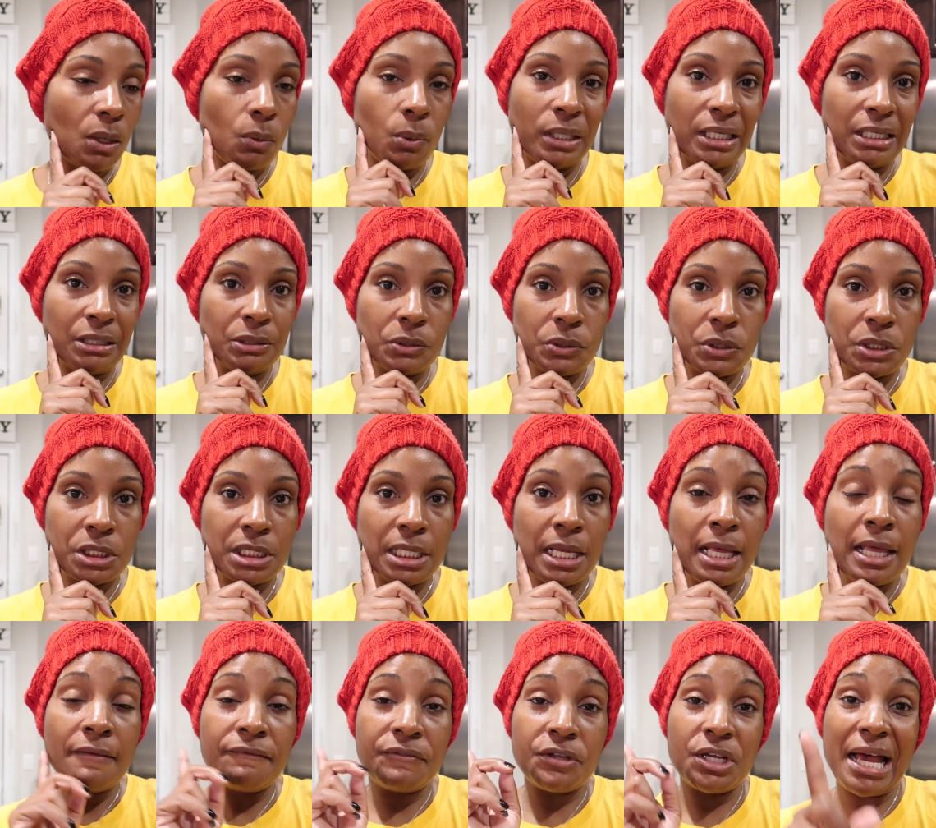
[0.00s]
what else?
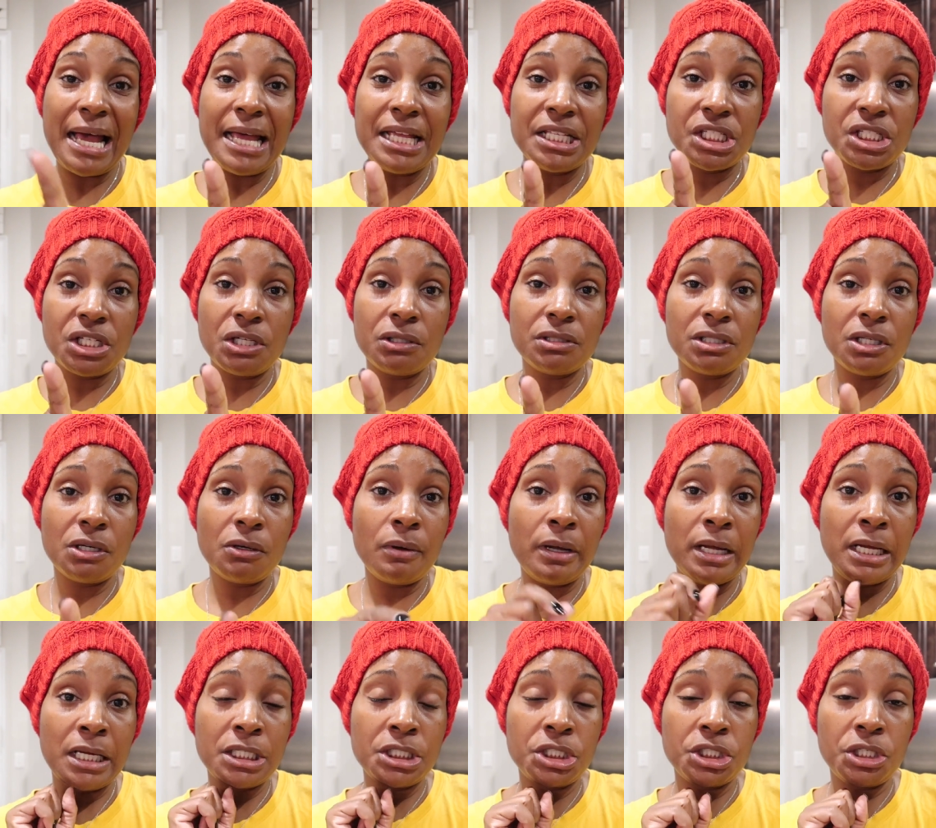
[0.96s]
If you guys don't know
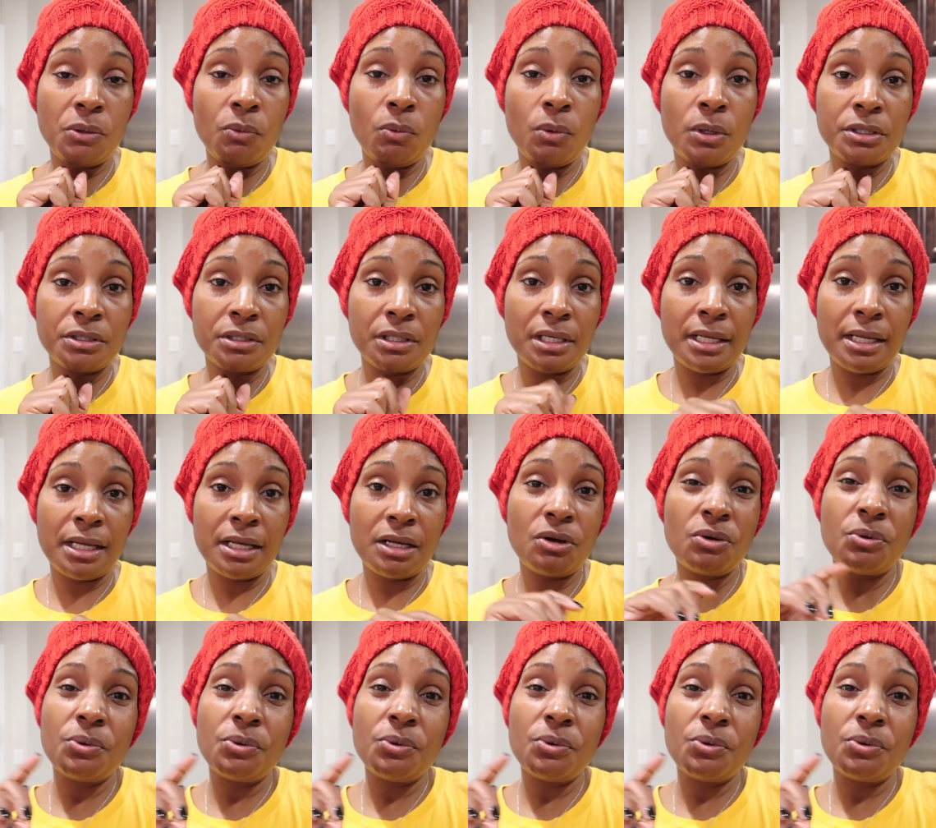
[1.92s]
Angie in Wonderland,